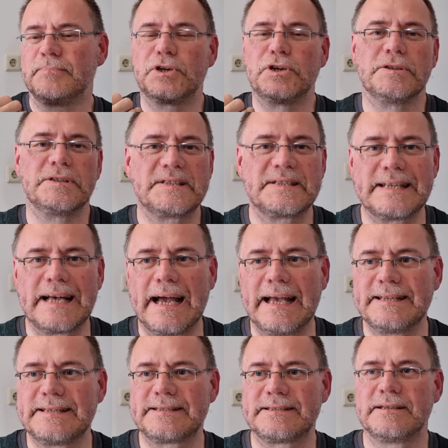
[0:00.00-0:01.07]

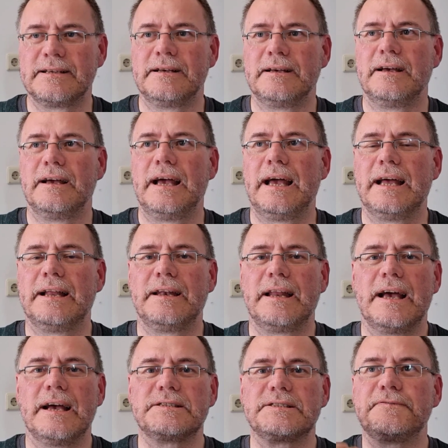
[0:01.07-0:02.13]
concise and
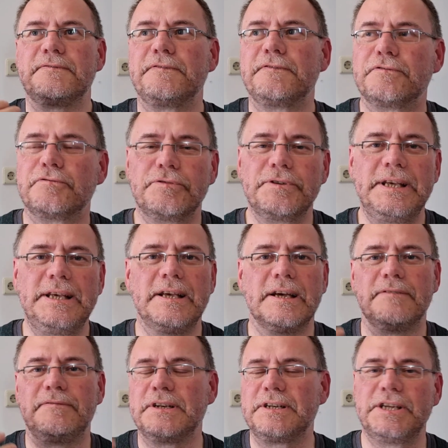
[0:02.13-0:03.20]
as free
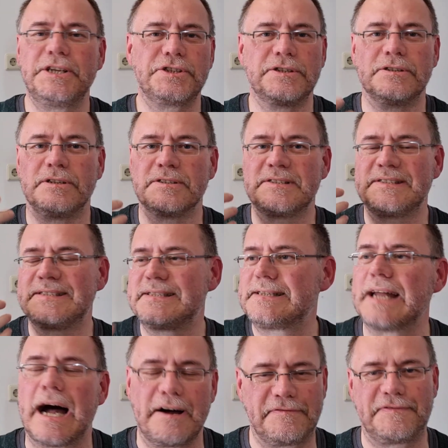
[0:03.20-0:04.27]
of additional
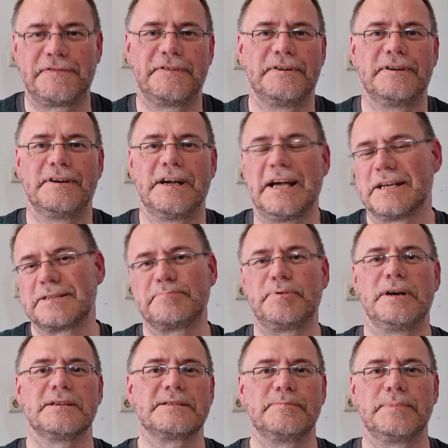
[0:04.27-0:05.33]
stuff as
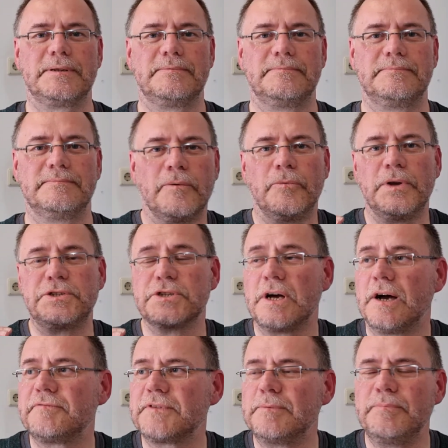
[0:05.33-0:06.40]
possible, which
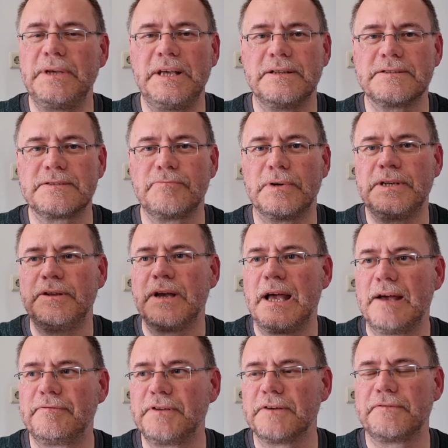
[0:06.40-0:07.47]
often means when you
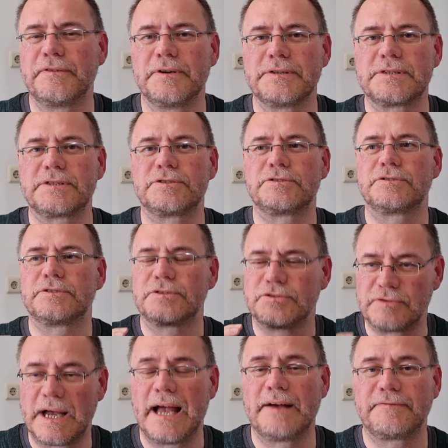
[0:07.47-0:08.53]
have your first
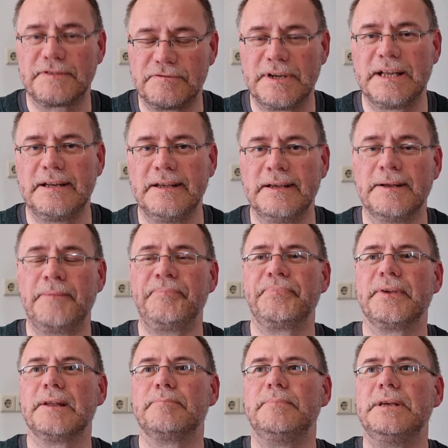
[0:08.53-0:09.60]
draft ready.
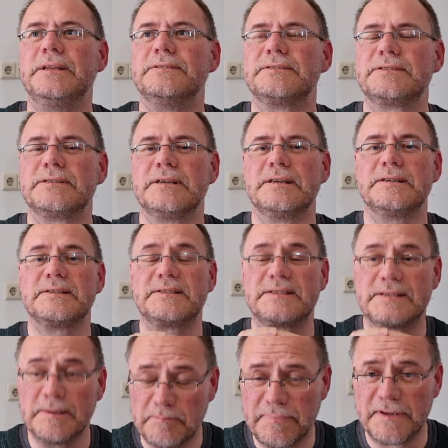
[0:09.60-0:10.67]
It means
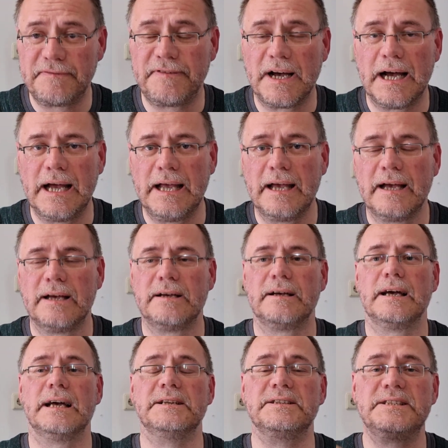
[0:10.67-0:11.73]
simplify
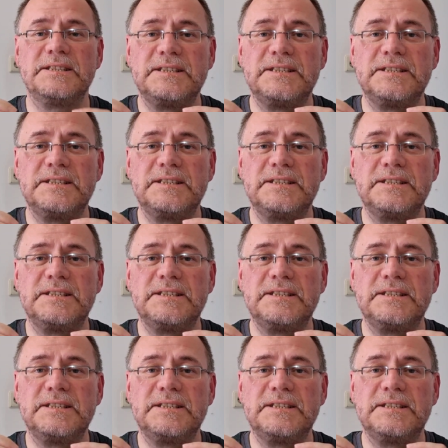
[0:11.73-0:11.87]
and